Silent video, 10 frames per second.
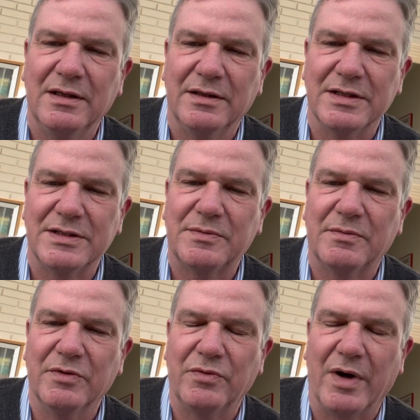this
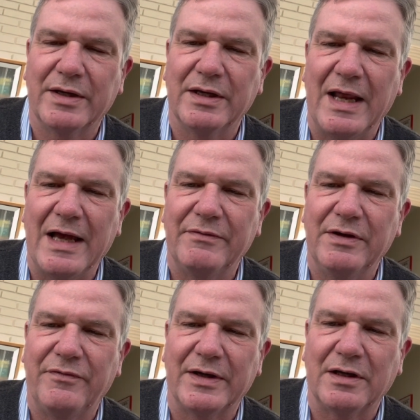drug can have an
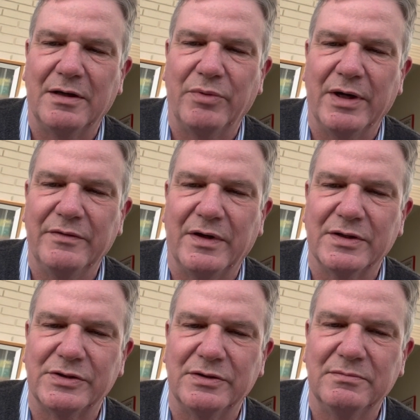effect on brain
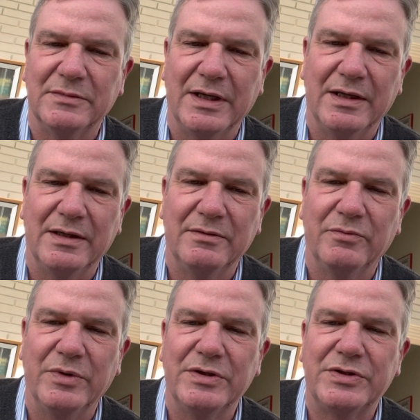function,
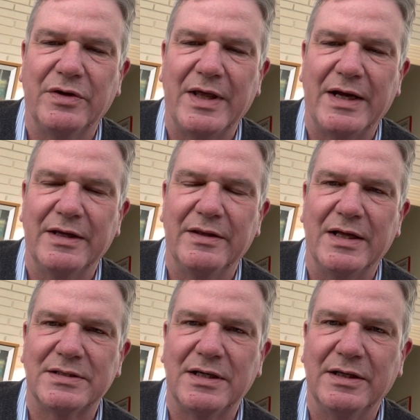and we showed that in
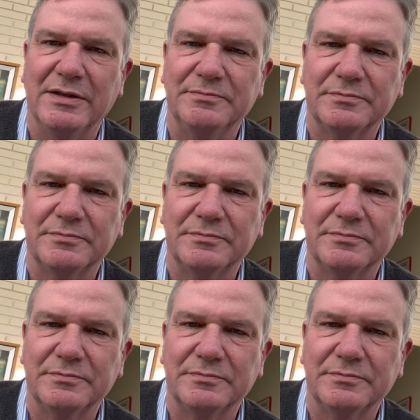that study.